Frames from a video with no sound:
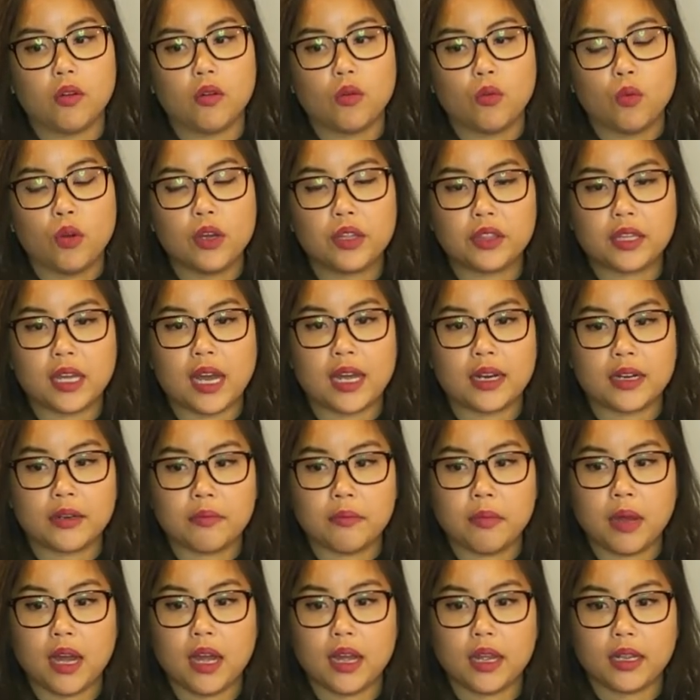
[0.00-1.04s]
With that in
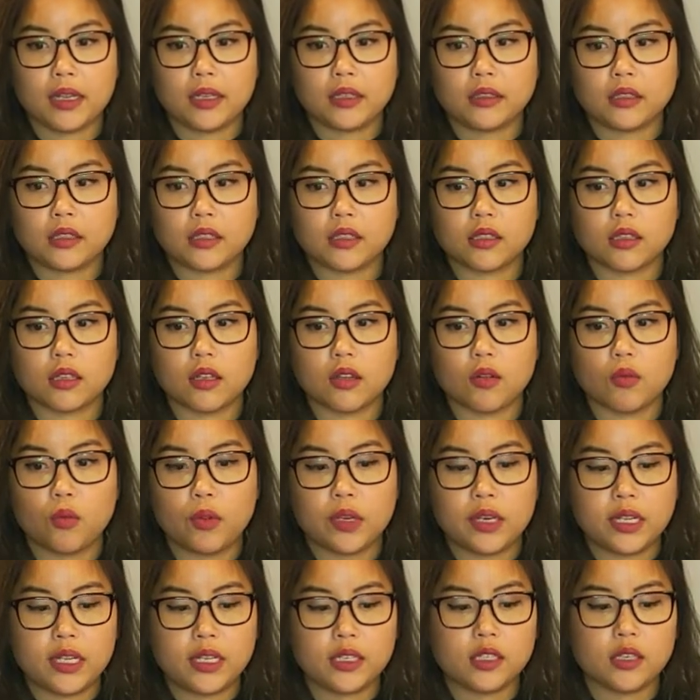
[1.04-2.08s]
mind, we
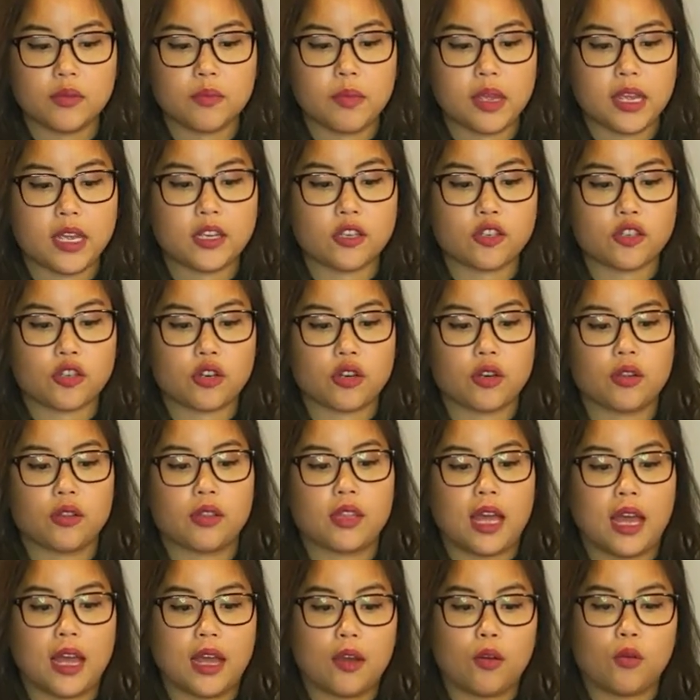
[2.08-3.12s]
need to make sure
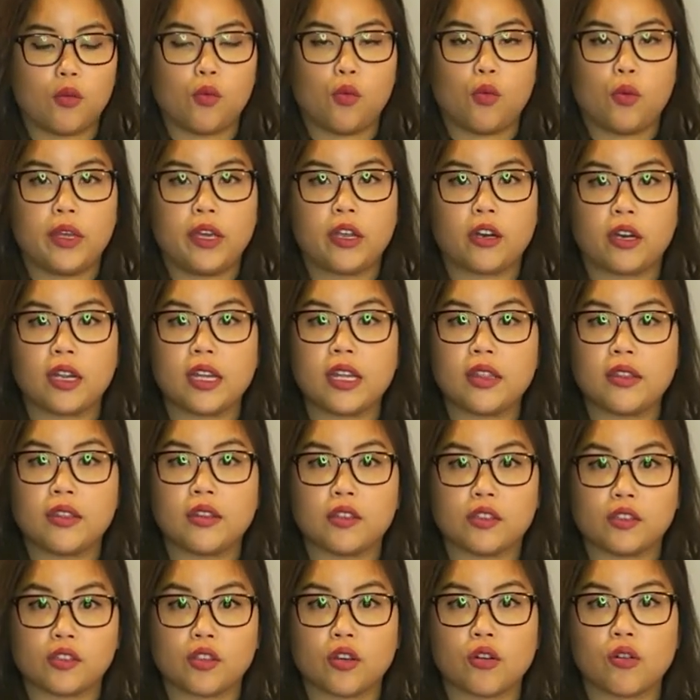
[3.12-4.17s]
that we are in
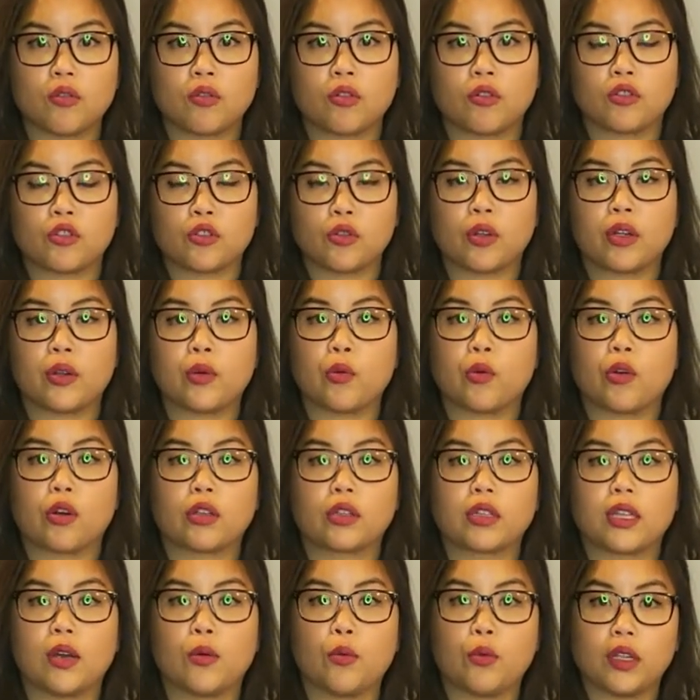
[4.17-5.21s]
the zone or doing work
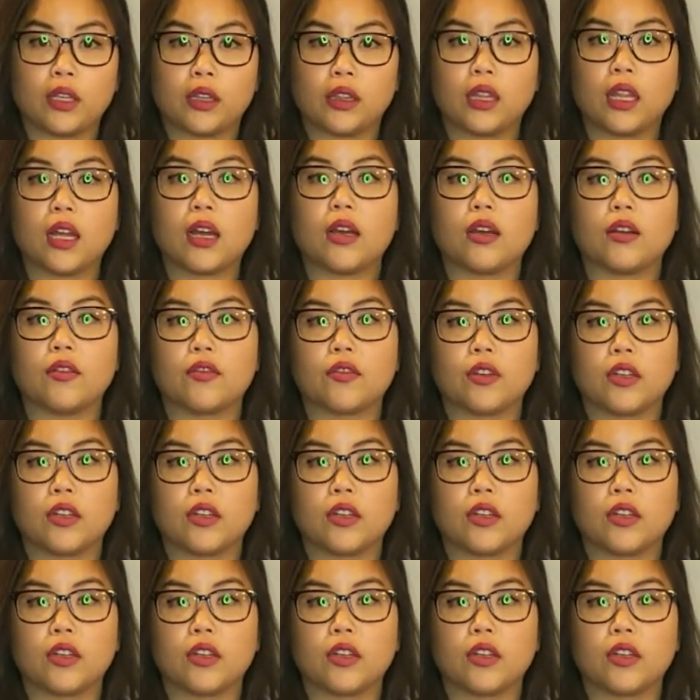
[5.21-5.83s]
that we love